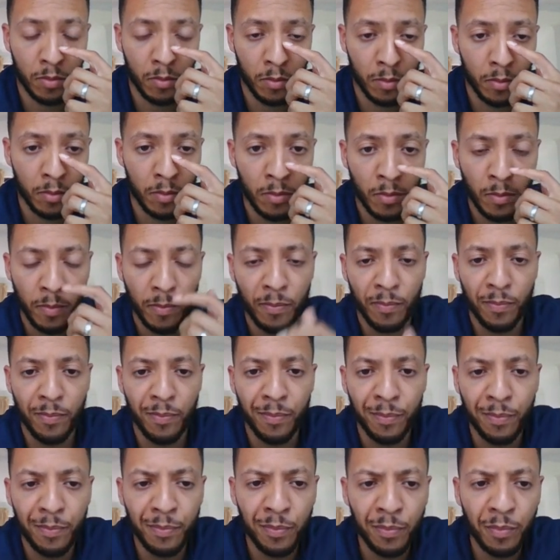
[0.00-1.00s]

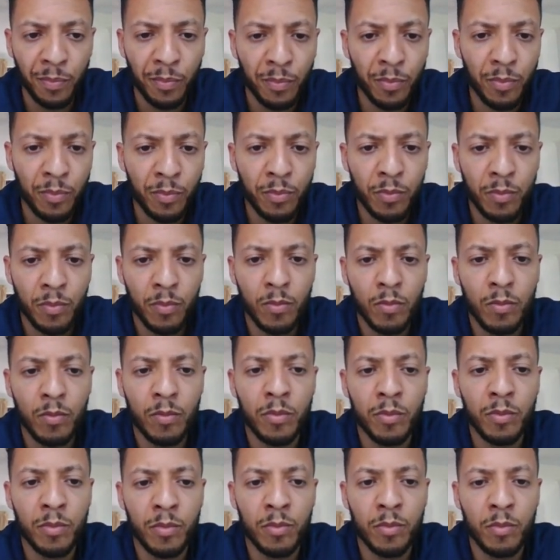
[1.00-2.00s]

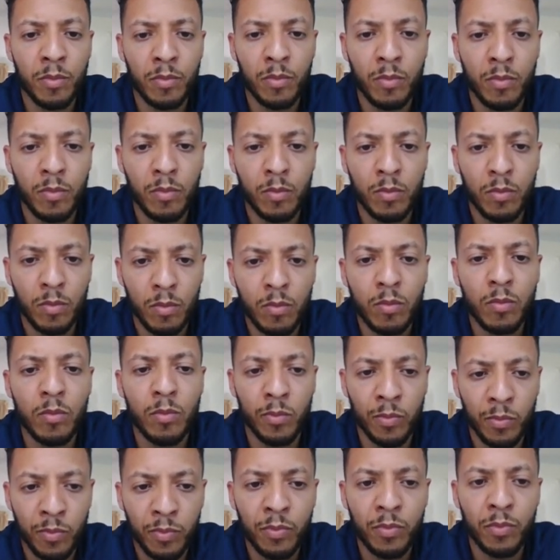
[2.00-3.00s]

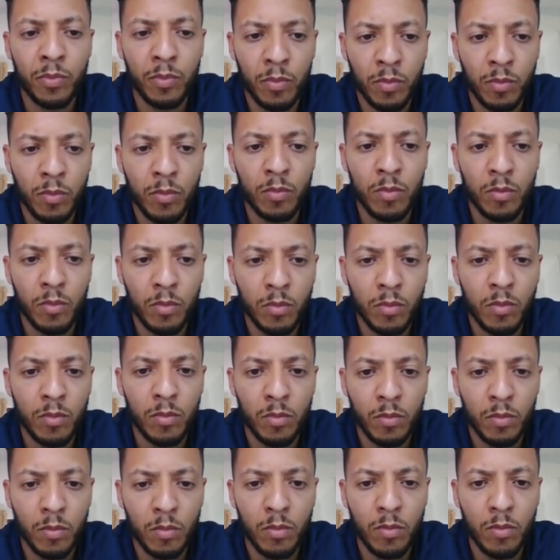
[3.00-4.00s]

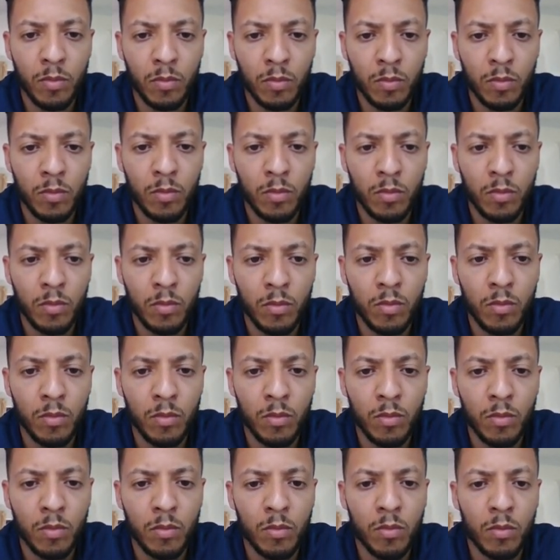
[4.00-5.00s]

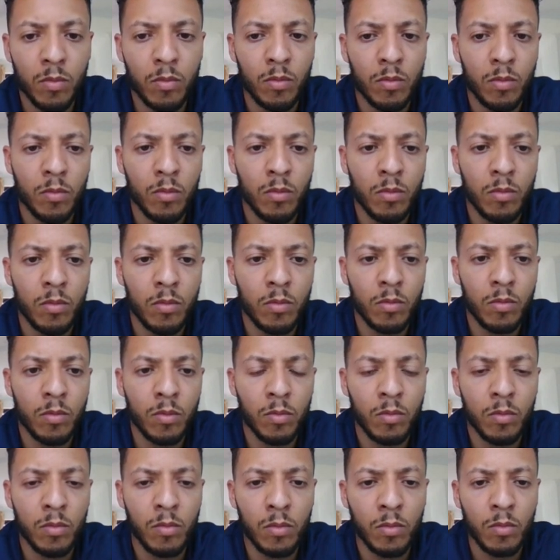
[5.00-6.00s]

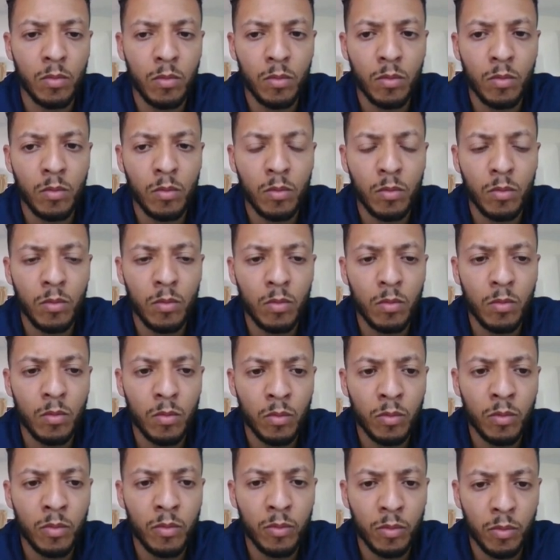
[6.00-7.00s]

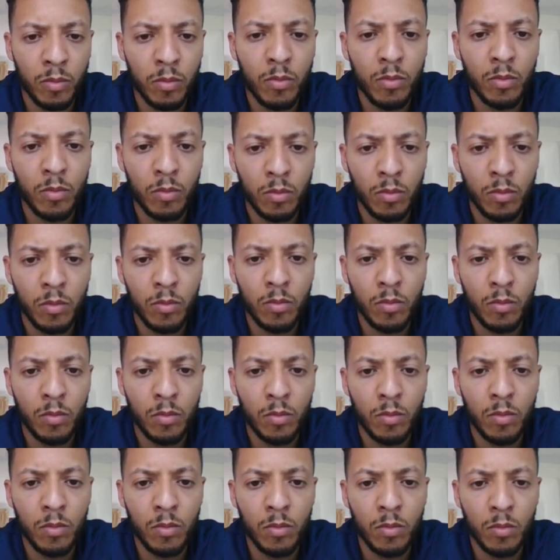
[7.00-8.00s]
No words are spoken by the person on screen.